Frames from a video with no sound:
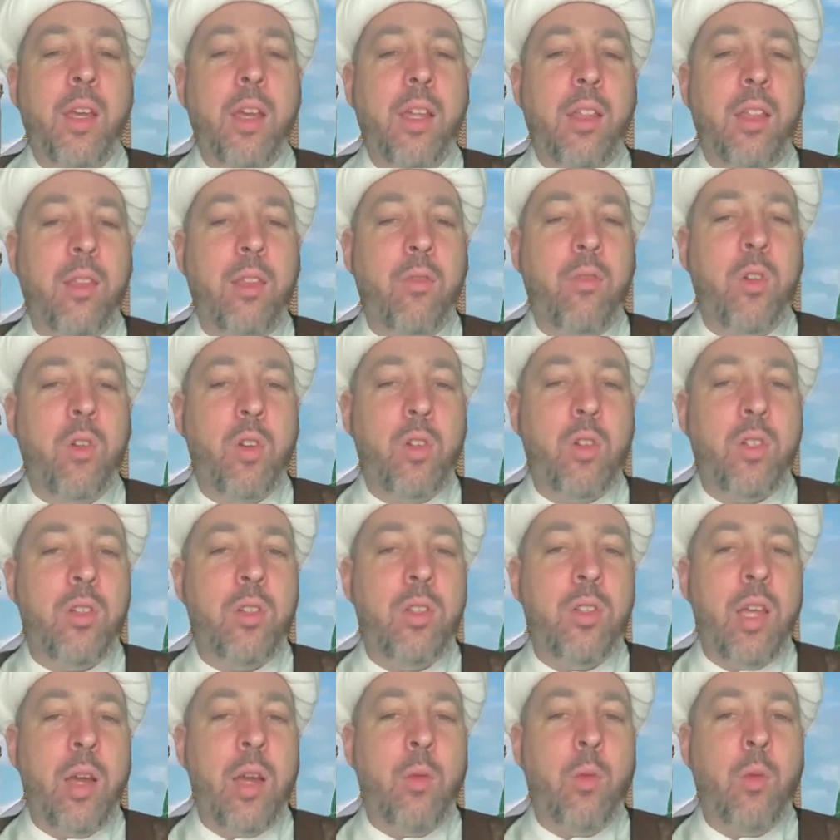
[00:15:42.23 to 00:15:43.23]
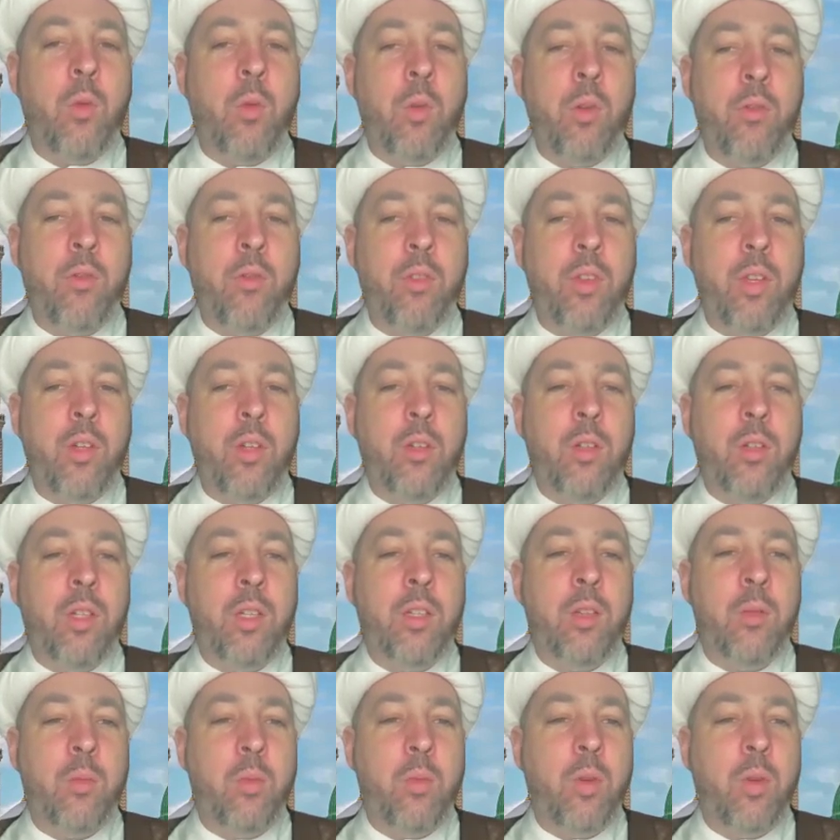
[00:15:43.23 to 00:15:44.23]
and the verses that were revealed
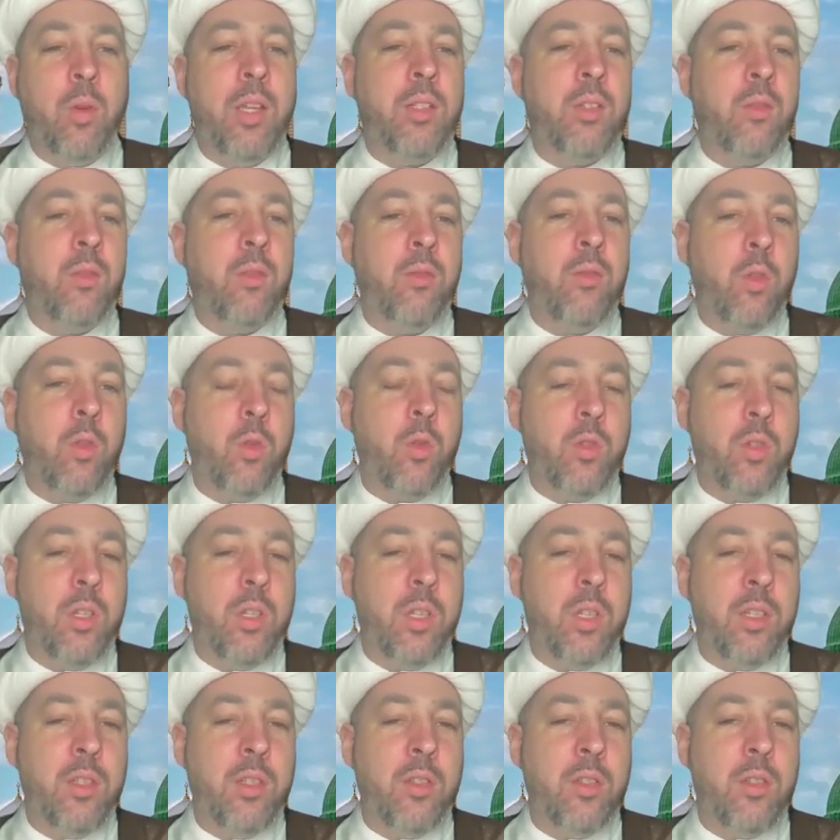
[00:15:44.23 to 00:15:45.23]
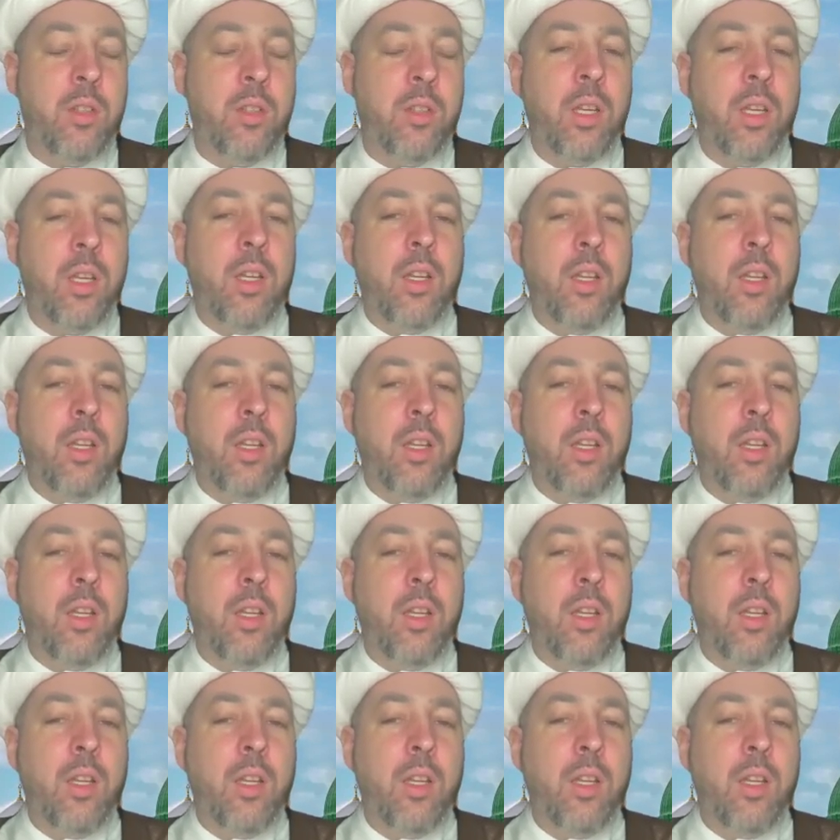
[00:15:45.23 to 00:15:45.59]
in the praise of those deeds.